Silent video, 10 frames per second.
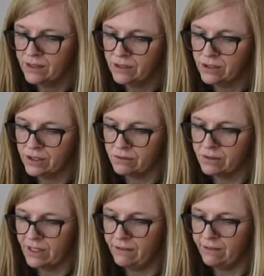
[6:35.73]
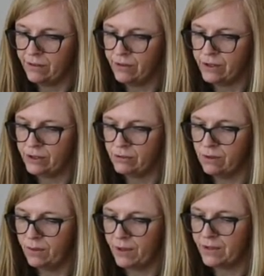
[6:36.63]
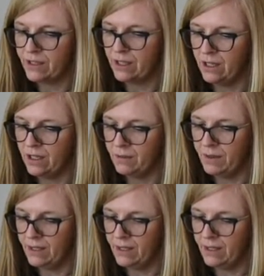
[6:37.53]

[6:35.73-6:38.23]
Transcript: just reinforce your robotic arm.